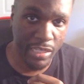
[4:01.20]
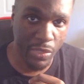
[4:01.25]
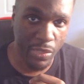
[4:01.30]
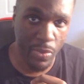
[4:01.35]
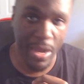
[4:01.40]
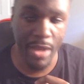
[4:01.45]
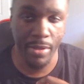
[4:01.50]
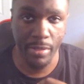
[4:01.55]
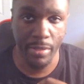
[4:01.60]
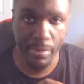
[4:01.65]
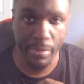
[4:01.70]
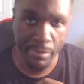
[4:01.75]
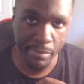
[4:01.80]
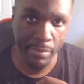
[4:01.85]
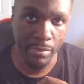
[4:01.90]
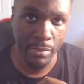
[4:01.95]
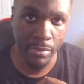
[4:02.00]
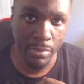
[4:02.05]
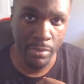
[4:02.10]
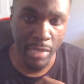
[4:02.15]
Wilder.
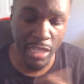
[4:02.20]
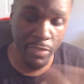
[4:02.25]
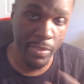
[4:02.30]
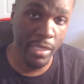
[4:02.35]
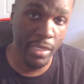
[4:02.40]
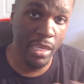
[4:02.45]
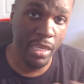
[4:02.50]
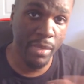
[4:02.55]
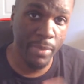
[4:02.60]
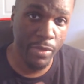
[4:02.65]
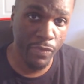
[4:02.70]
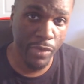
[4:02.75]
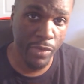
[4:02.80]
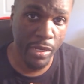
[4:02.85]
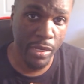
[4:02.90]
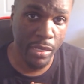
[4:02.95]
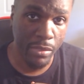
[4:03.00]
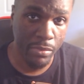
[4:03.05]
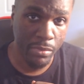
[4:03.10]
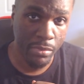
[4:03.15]
That's me keeping it
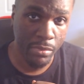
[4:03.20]
real.